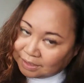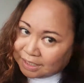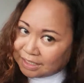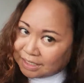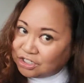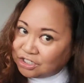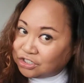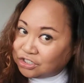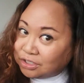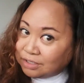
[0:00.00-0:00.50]
And
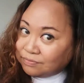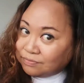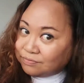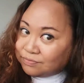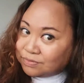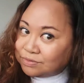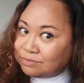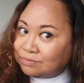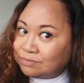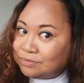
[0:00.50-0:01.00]
I should have
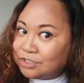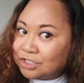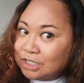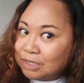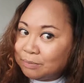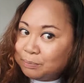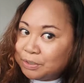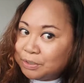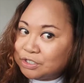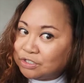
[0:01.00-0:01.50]
took
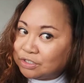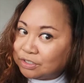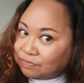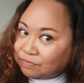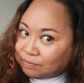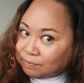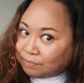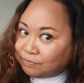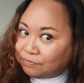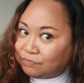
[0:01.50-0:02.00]
a picture of
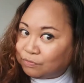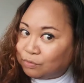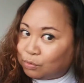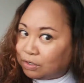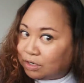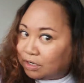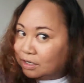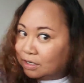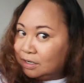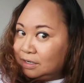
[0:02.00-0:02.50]
it
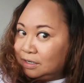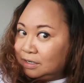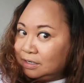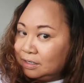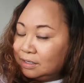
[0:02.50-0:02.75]
before,